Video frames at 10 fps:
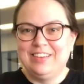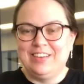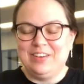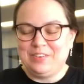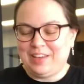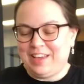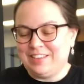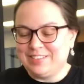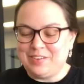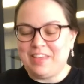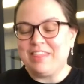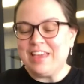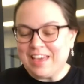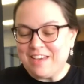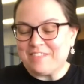Okay, so I
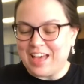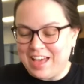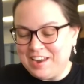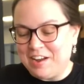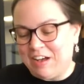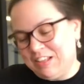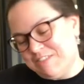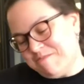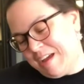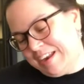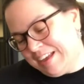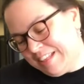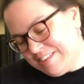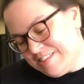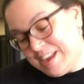think I've gotten all of mine
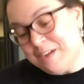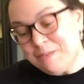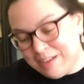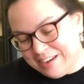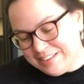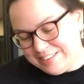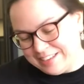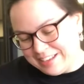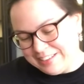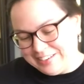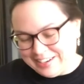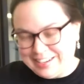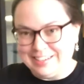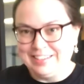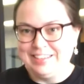colored that I wanted to color
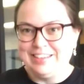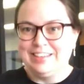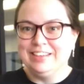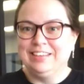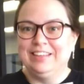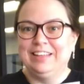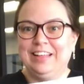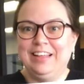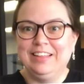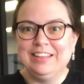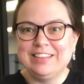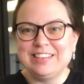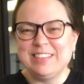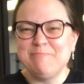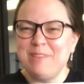in. It's
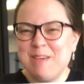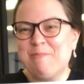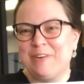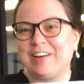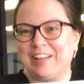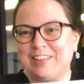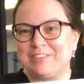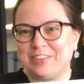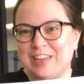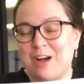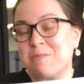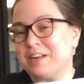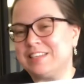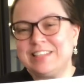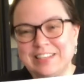a bit more colorful now, but
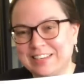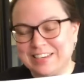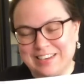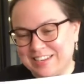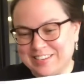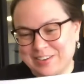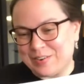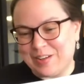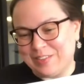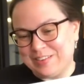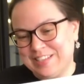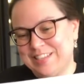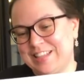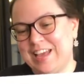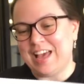I still didn't need to go all the way to
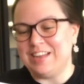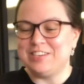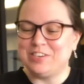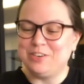the edge.